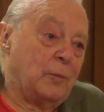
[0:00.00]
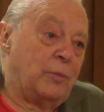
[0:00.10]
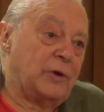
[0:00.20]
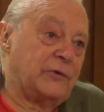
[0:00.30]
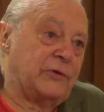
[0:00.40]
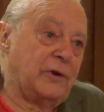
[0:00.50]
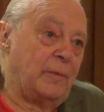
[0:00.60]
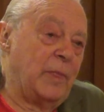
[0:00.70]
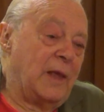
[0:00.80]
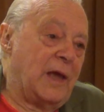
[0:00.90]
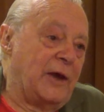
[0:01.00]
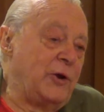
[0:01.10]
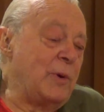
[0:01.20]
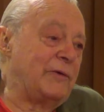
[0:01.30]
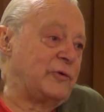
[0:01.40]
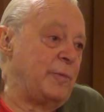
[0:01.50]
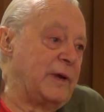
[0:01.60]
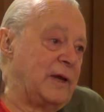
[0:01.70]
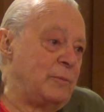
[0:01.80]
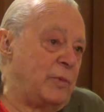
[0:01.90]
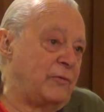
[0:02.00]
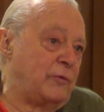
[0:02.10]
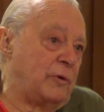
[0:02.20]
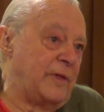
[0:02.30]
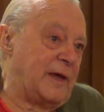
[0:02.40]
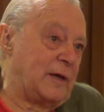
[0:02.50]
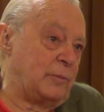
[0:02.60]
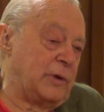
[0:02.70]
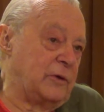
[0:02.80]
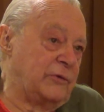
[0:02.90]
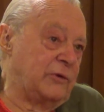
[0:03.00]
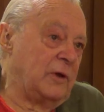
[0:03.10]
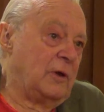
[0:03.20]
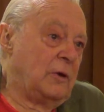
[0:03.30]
But I do have to begin before that, because